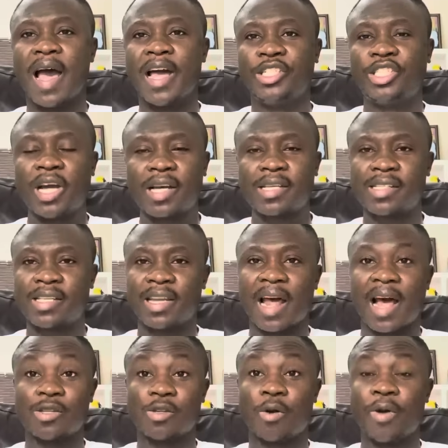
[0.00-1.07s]
Jackson
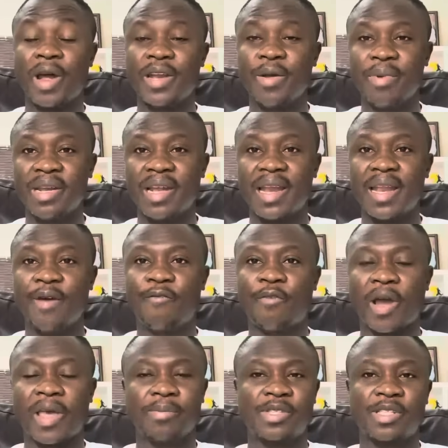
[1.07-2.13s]
has already made a name for
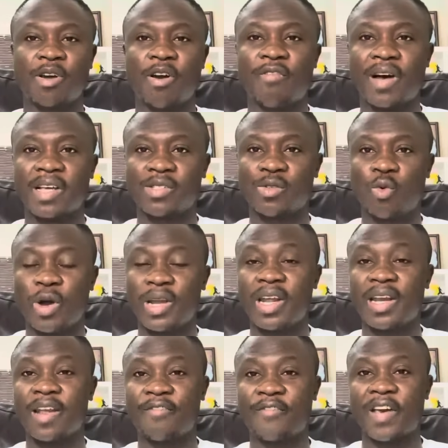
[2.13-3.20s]
himself as
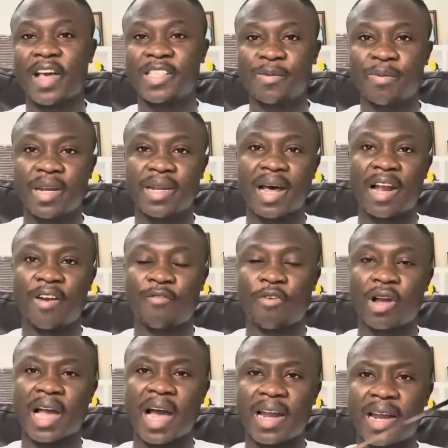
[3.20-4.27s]
winning the first medal for
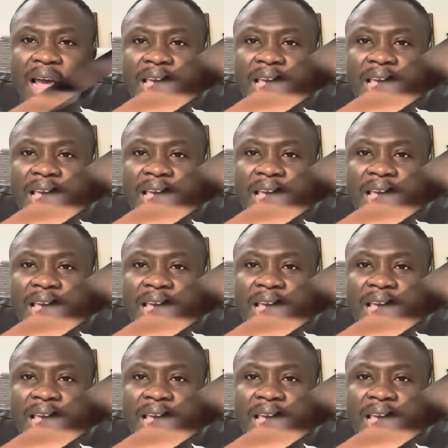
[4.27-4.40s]
Ghana